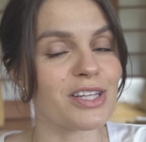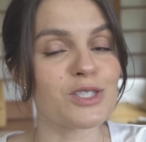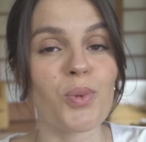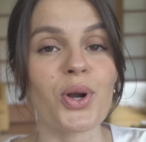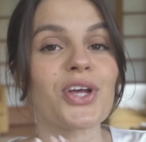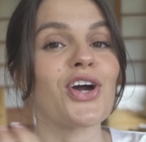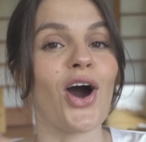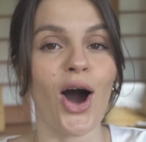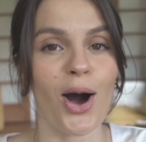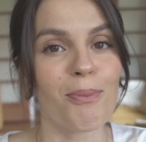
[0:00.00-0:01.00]
It's pretty
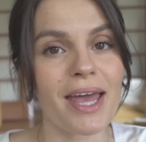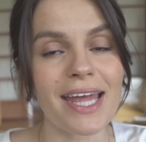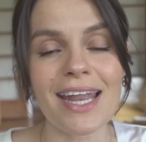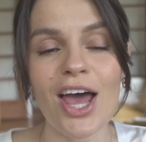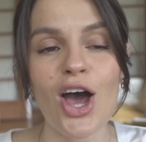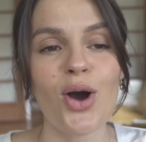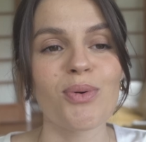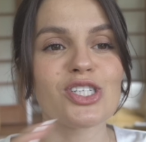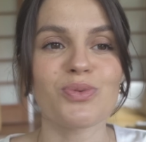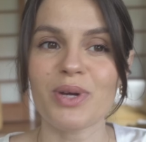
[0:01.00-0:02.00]
common,
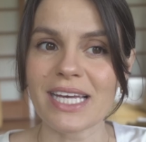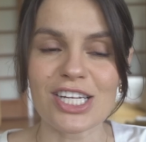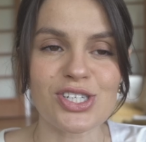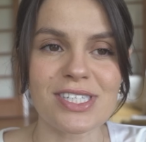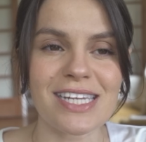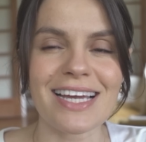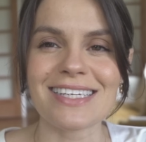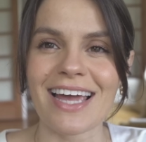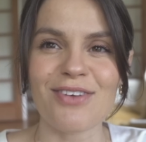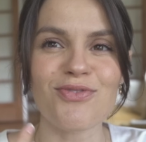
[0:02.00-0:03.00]
which is really interesting because I